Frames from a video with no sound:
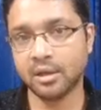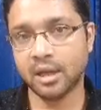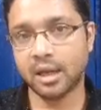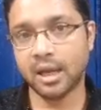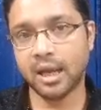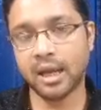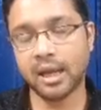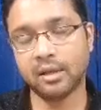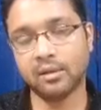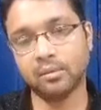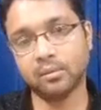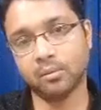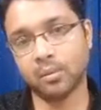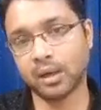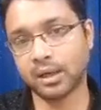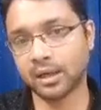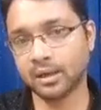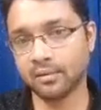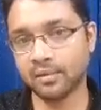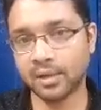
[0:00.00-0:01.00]
and
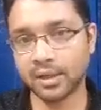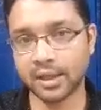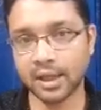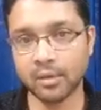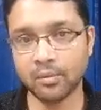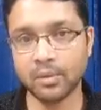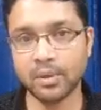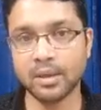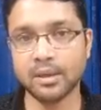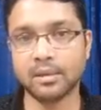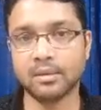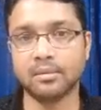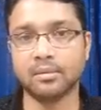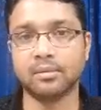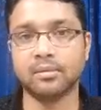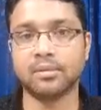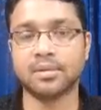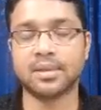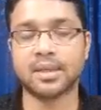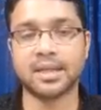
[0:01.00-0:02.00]
whatever they will
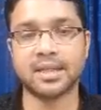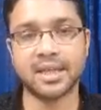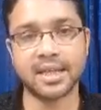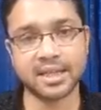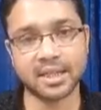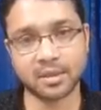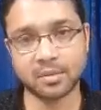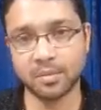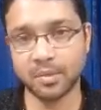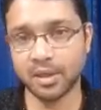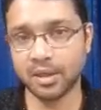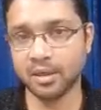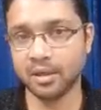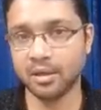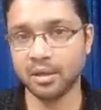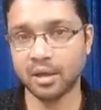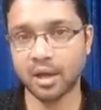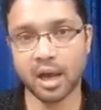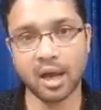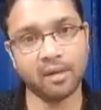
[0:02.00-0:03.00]
suggest
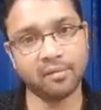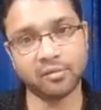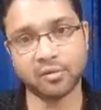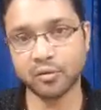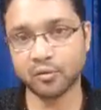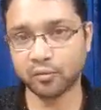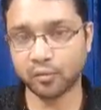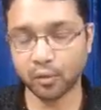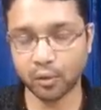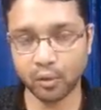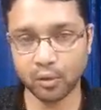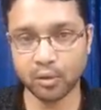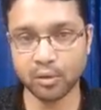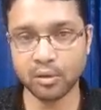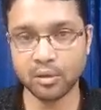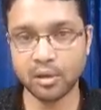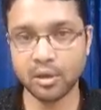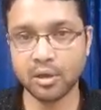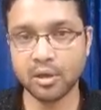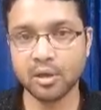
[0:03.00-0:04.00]
me, I have to
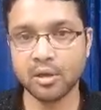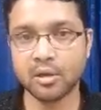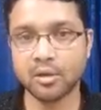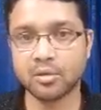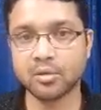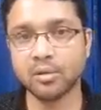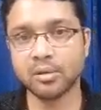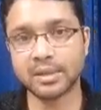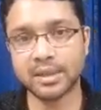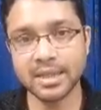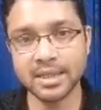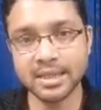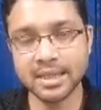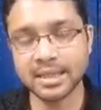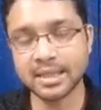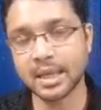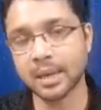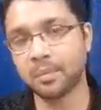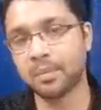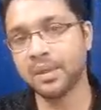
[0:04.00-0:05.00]
follow. So this
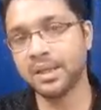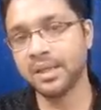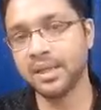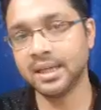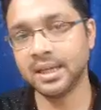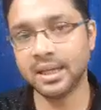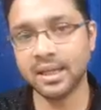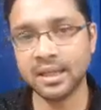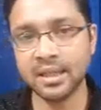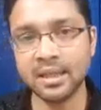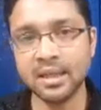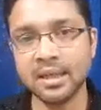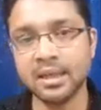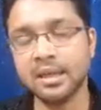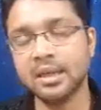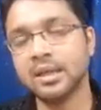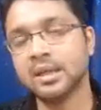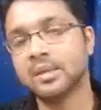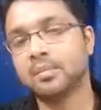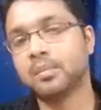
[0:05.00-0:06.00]
is happening in
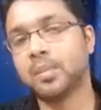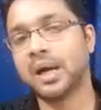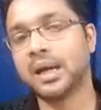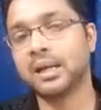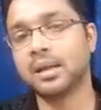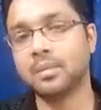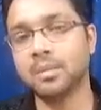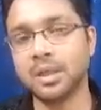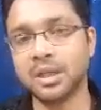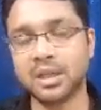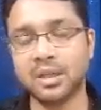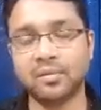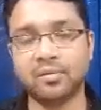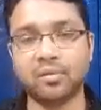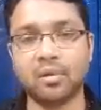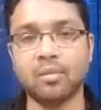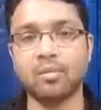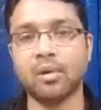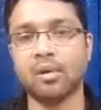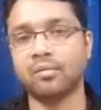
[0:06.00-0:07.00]
parliamentary
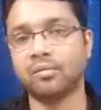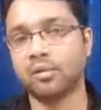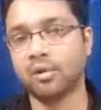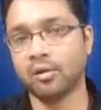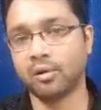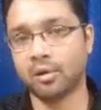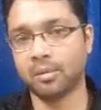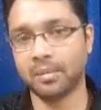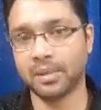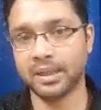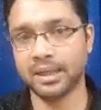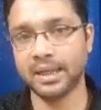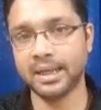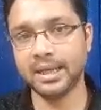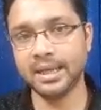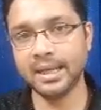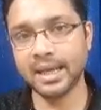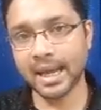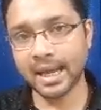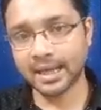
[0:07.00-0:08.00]
form of government,
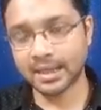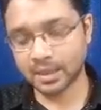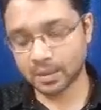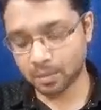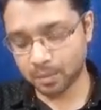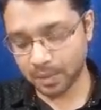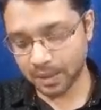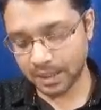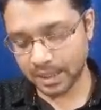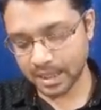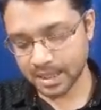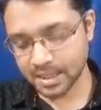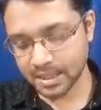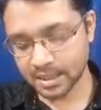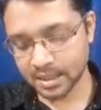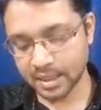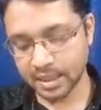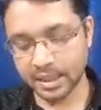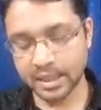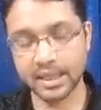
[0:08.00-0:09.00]
in
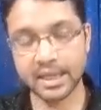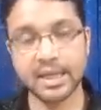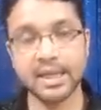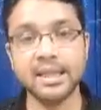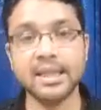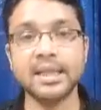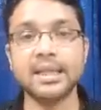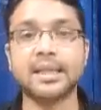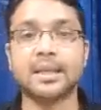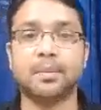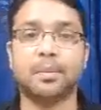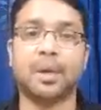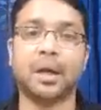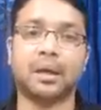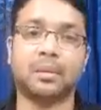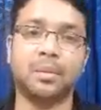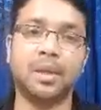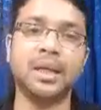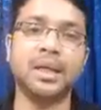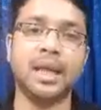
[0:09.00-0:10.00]
experience in the
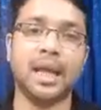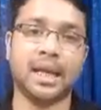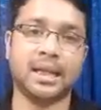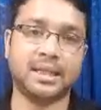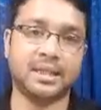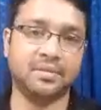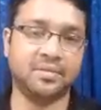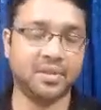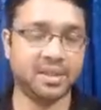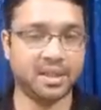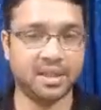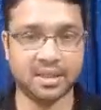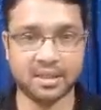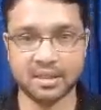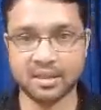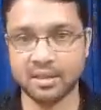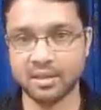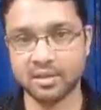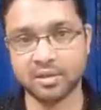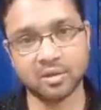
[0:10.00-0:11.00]
department
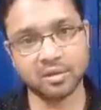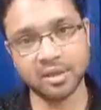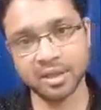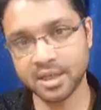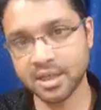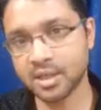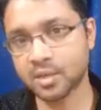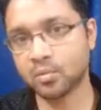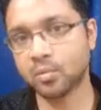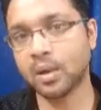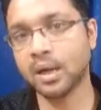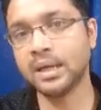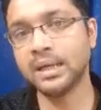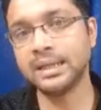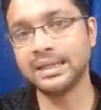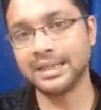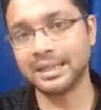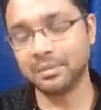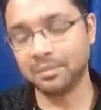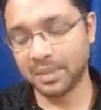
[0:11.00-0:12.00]
activities. So this is
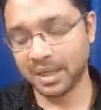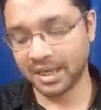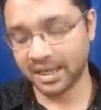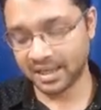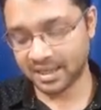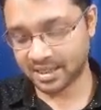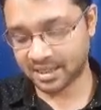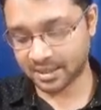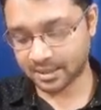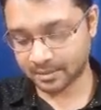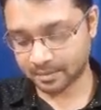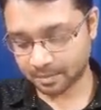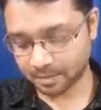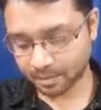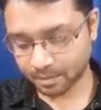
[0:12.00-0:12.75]
one demerits.